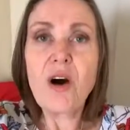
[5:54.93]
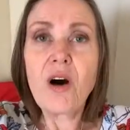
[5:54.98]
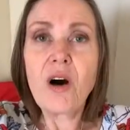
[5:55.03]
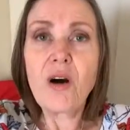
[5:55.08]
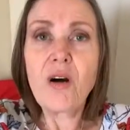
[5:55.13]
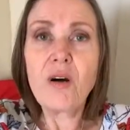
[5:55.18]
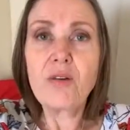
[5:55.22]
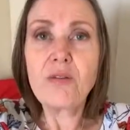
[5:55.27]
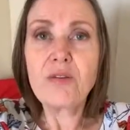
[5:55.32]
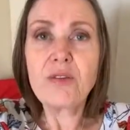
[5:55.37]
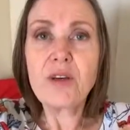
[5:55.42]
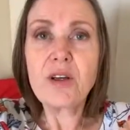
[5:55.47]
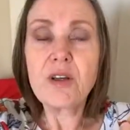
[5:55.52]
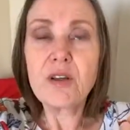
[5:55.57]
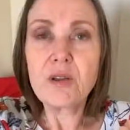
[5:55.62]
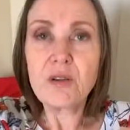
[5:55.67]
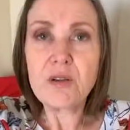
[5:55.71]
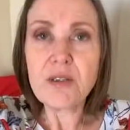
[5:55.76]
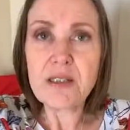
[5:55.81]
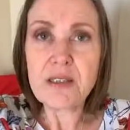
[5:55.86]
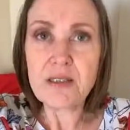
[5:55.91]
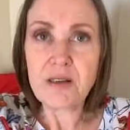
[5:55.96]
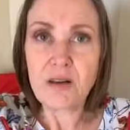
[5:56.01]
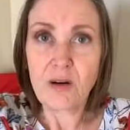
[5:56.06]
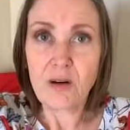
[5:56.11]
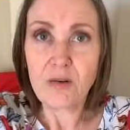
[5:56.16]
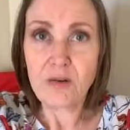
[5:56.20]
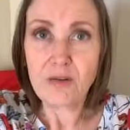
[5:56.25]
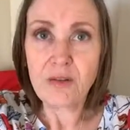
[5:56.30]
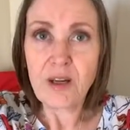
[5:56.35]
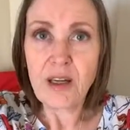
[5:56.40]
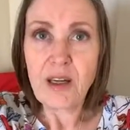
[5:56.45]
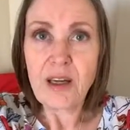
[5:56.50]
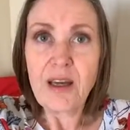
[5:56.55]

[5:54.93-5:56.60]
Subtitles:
of yourself.